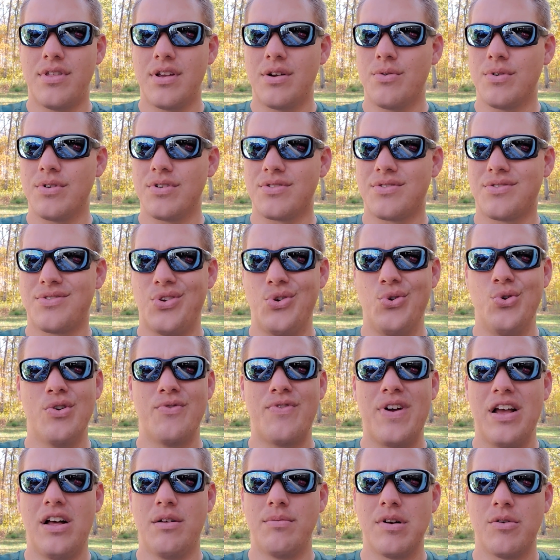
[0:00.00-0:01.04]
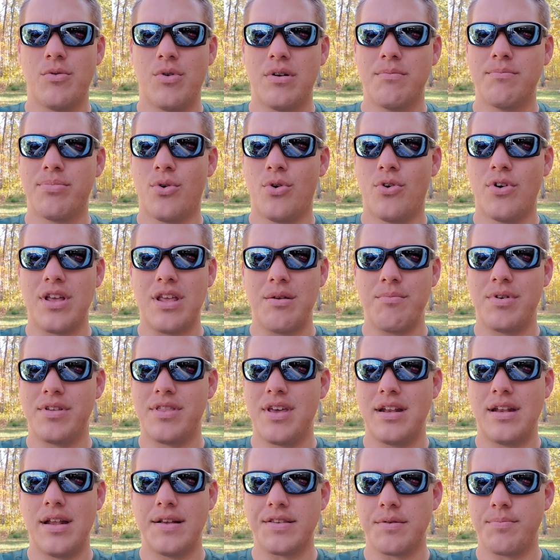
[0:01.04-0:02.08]
There was two available at one point, but
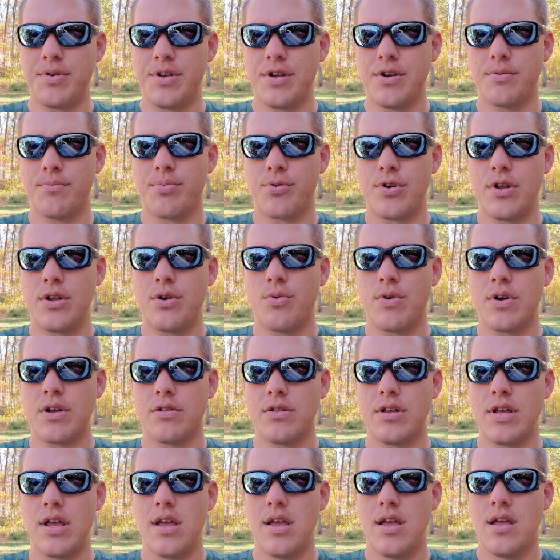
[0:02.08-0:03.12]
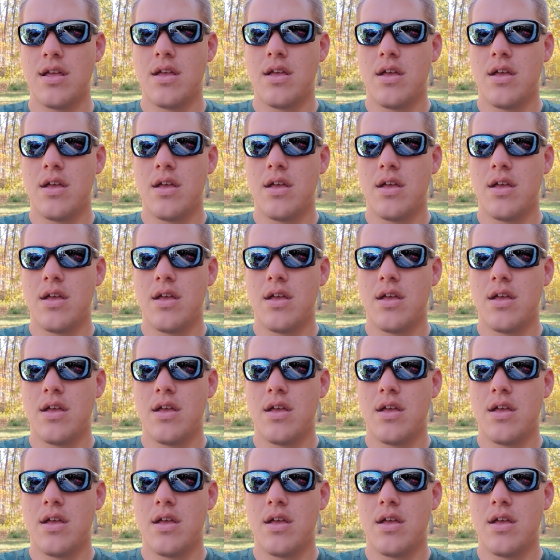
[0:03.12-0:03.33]
they disappeared pretty quickly.